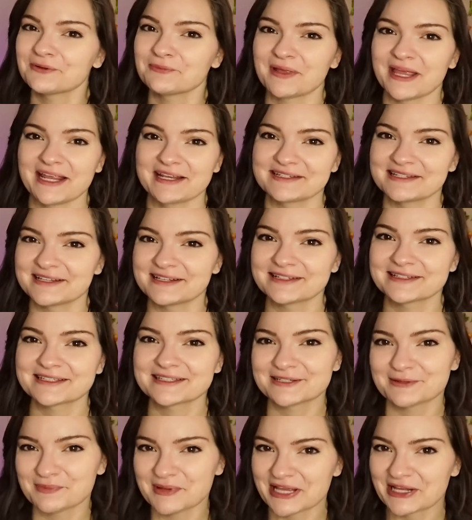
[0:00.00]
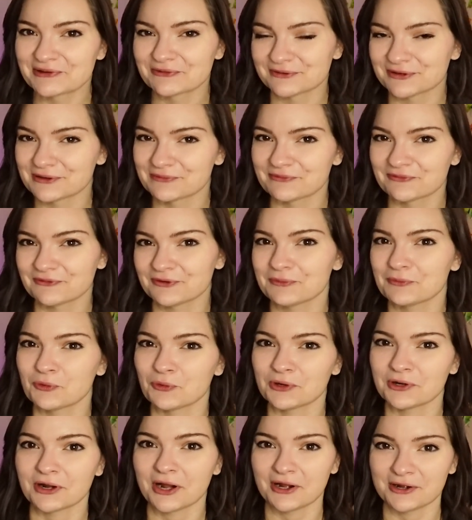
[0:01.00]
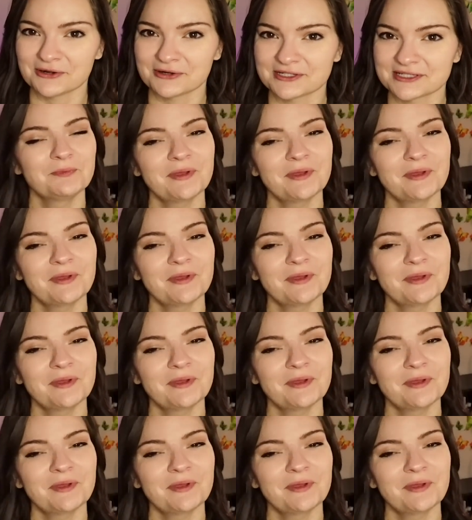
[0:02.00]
paintings to make room for more art.